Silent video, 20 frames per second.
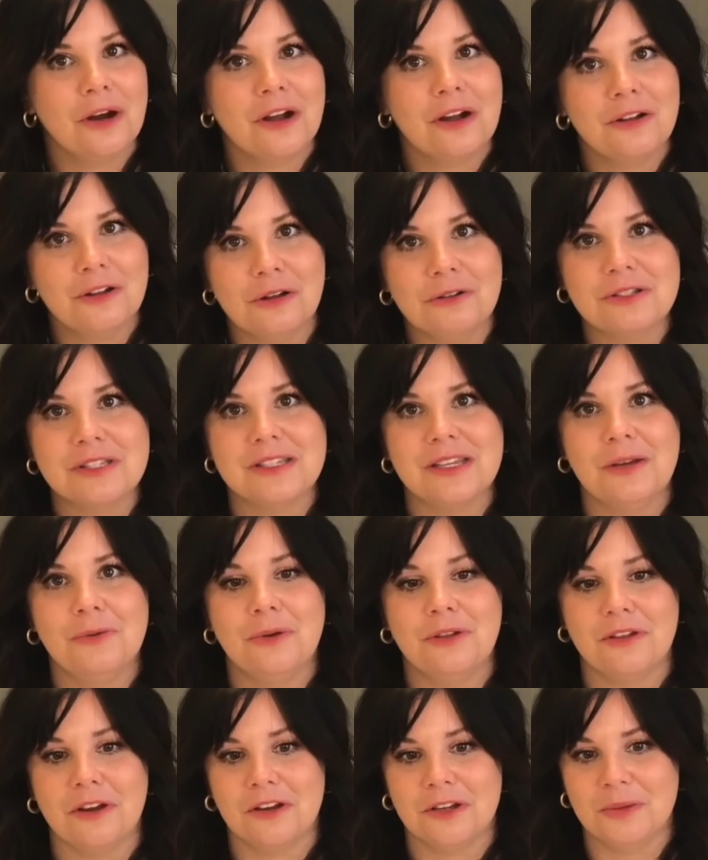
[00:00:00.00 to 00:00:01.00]
closely with
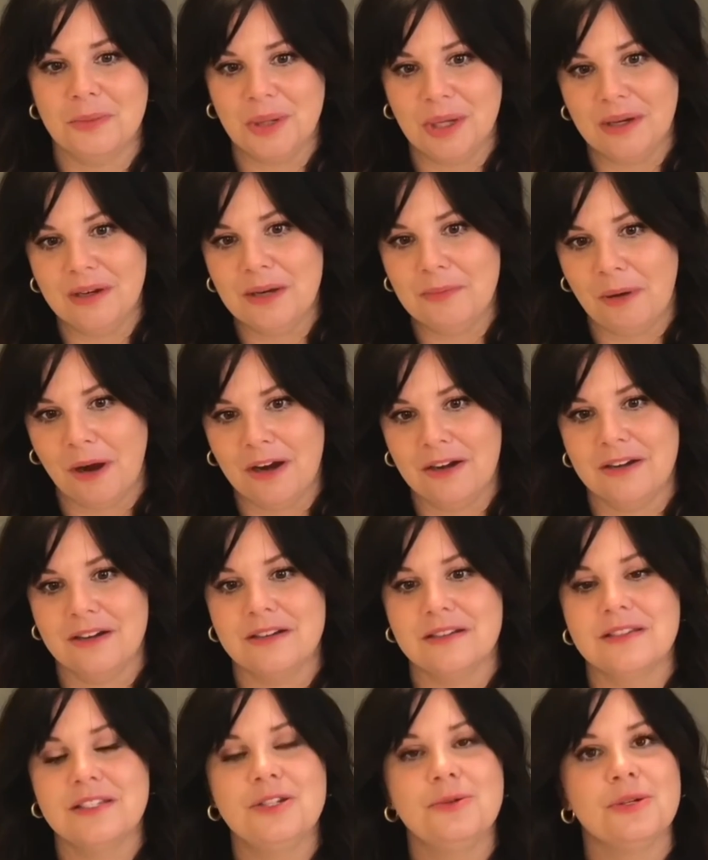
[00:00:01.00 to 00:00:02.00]
our community
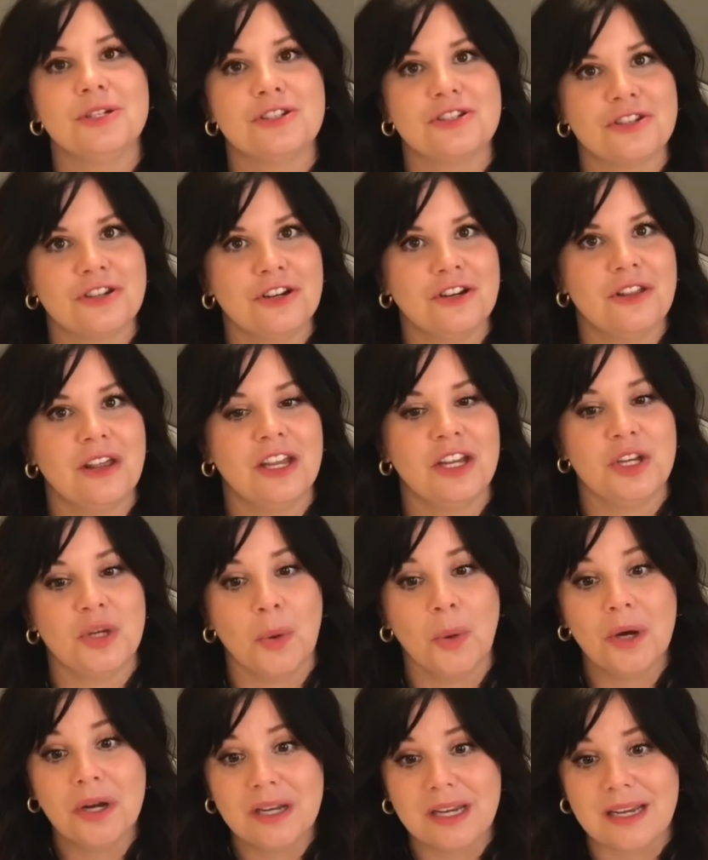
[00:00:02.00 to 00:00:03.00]
partners to ensure that
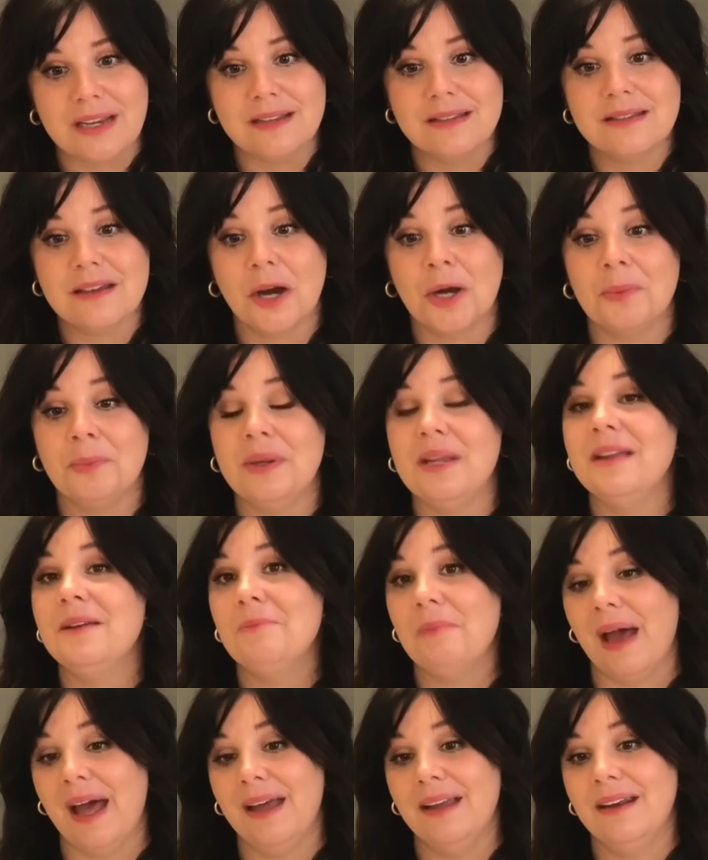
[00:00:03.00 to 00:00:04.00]
your needs are being
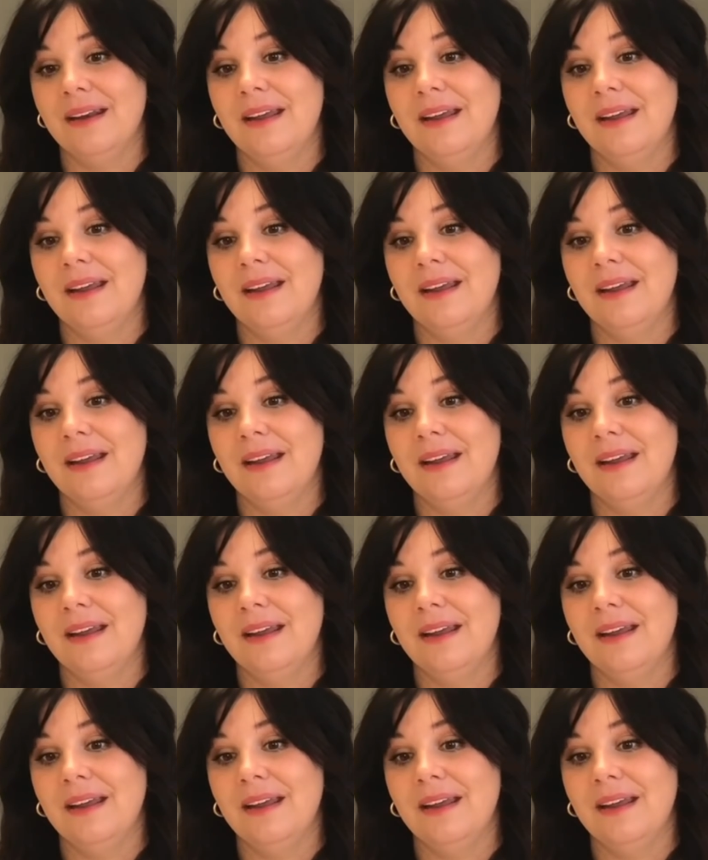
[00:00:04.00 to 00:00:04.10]
met